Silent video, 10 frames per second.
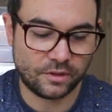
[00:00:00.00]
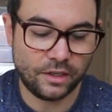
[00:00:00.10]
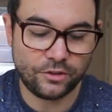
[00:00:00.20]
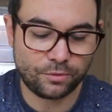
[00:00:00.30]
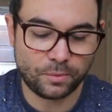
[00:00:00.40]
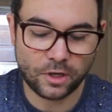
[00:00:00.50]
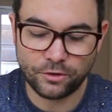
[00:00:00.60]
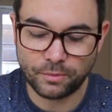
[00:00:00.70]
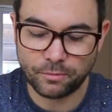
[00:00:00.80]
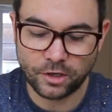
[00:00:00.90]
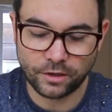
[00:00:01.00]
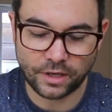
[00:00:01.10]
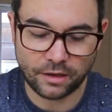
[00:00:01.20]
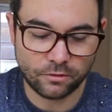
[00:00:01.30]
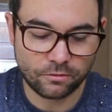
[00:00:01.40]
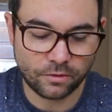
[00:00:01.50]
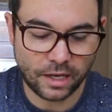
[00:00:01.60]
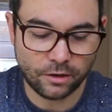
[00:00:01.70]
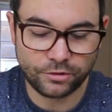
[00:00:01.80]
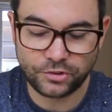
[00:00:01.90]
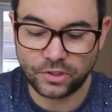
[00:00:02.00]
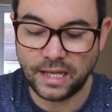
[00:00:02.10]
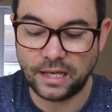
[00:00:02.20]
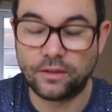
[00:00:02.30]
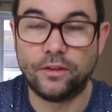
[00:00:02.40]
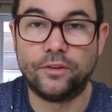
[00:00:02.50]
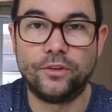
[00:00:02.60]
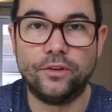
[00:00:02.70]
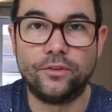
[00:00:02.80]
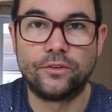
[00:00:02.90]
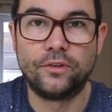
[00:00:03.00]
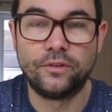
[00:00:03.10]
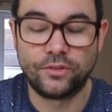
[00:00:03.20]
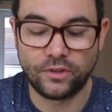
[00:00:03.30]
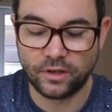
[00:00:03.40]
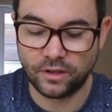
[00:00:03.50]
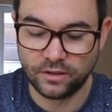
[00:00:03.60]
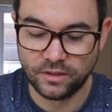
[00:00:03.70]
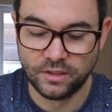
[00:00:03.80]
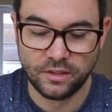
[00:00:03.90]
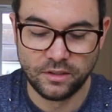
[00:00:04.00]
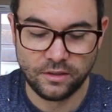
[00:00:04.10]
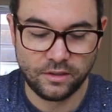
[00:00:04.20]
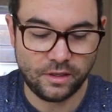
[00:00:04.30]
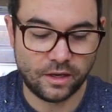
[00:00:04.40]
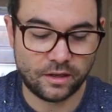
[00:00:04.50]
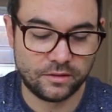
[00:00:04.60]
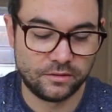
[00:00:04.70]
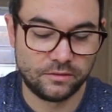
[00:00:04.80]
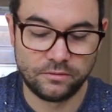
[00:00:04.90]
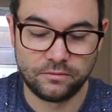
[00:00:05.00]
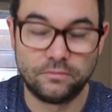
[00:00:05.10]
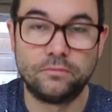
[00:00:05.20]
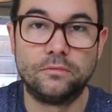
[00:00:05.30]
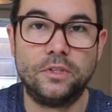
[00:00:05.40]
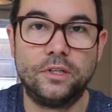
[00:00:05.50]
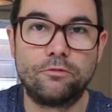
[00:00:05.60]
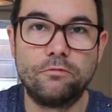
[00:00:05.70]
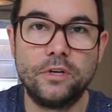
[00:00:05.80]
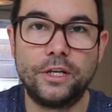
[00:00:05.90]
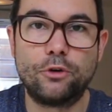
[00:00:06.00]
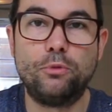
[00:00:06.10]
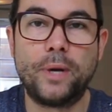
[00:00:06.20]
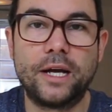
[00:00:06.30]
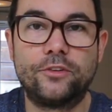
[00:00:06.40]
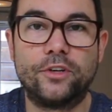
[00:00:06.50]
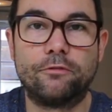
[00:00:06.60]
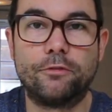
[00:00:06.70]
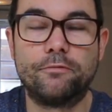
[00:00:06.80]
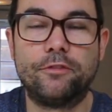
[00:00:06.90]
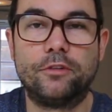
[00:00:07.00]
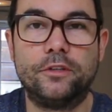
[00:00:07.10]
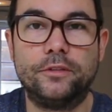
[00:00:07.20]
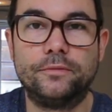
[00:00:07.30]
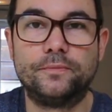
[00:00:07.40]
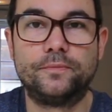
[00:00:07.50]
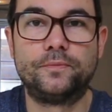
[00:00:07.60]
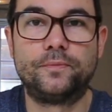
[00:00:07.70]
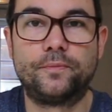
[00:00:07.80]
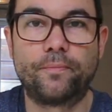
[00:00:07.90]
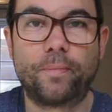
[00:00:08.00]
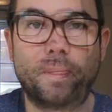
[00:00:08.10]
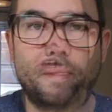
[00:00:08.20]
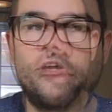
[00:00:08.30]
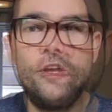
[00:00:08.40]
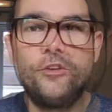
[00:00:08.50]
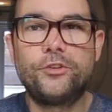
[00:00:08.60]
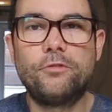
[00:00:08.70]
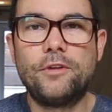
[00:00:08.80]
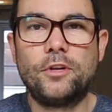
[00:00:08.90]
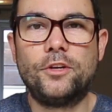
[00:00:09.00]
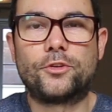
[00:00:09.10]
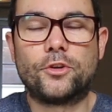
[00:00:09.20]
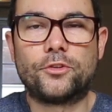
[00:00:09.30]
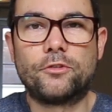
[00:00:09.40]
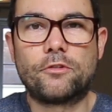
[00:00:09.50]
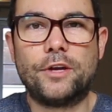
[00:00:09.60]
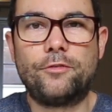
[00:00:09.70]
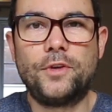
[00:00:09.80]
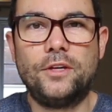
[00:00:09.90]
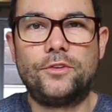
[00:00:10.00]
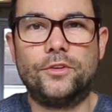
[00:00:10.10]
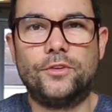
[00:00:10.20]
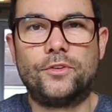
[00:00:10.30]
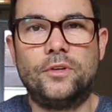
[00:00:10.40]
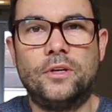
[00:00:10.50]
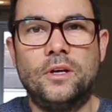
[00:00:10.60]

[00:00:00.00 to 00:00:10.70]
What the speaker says: it just blows my mind how slick this is. So yeah, it's really cool packaging from Revolut. So Revolut's got some great features.